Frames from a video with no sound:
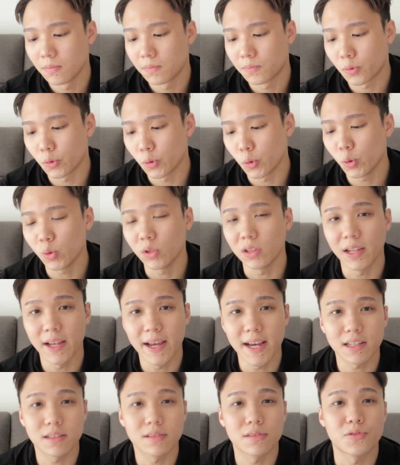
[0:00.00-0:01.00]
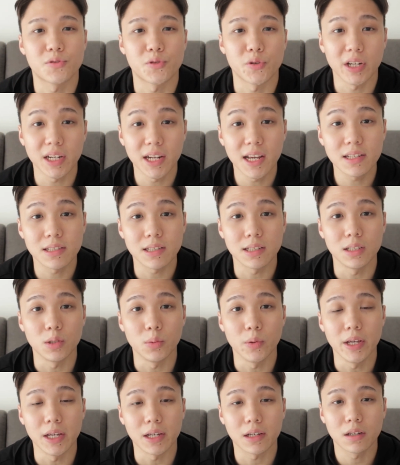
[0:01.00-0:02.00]
pull, legs 3 days in
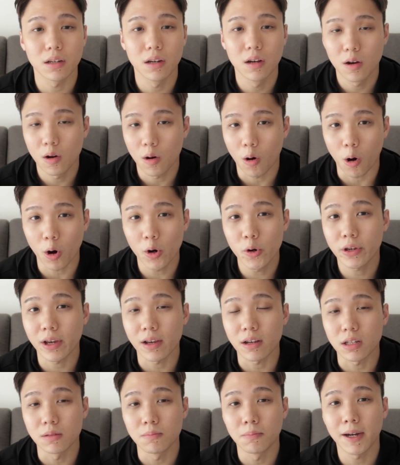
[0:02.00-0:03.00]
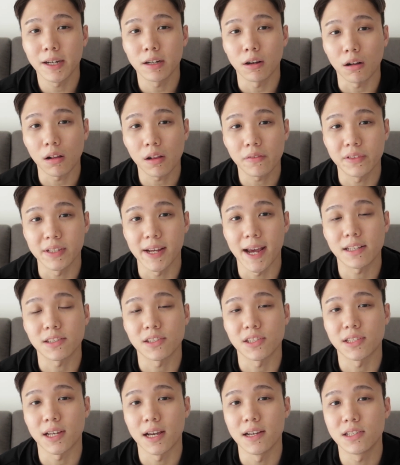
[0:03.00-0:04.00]
a week, or you can combine all of the
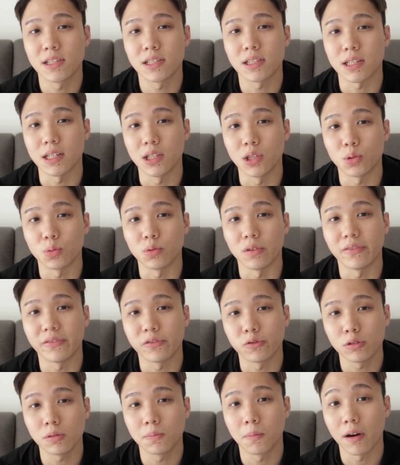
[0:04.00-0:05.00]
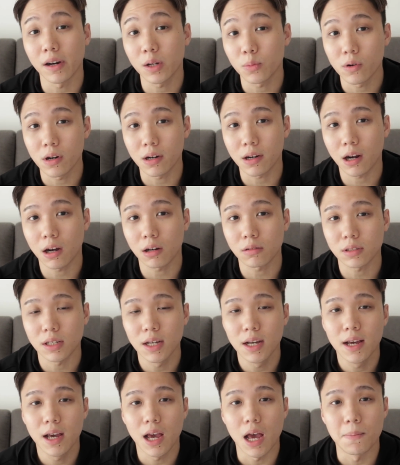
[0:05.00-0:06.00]
exercises into a full body
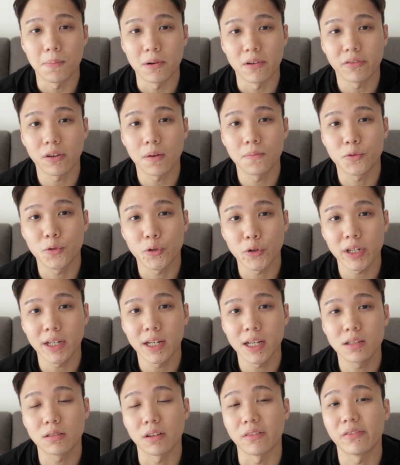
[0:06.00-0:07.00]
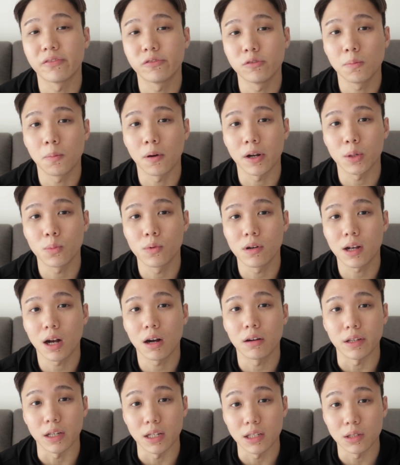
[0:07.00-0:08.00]
workout and perform 3 days of full body
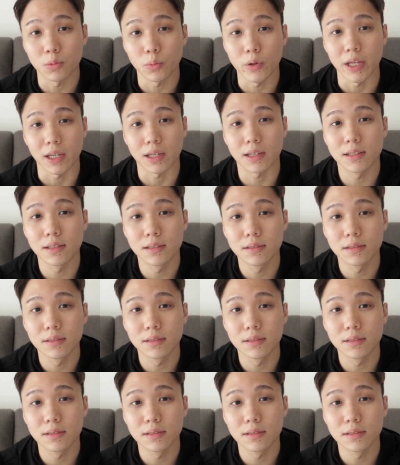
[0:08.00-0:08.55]
workout in a week.